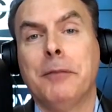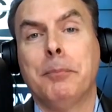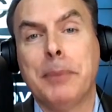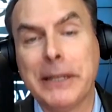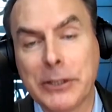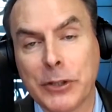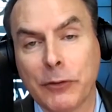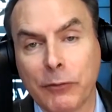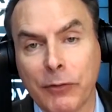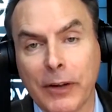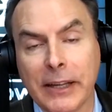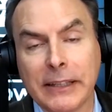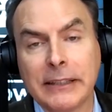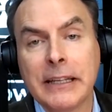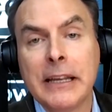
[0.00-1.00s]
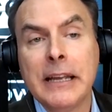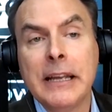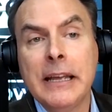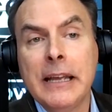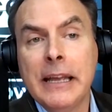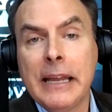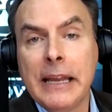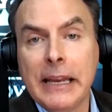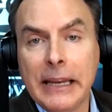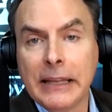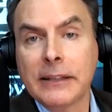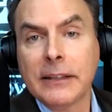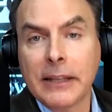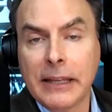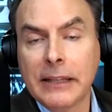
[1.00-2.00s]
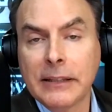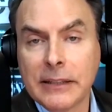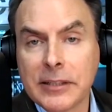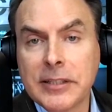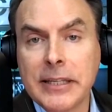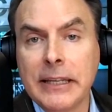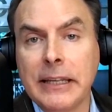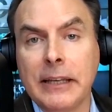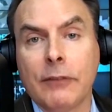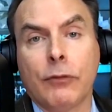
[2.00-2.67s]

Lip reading: pension fund in the city.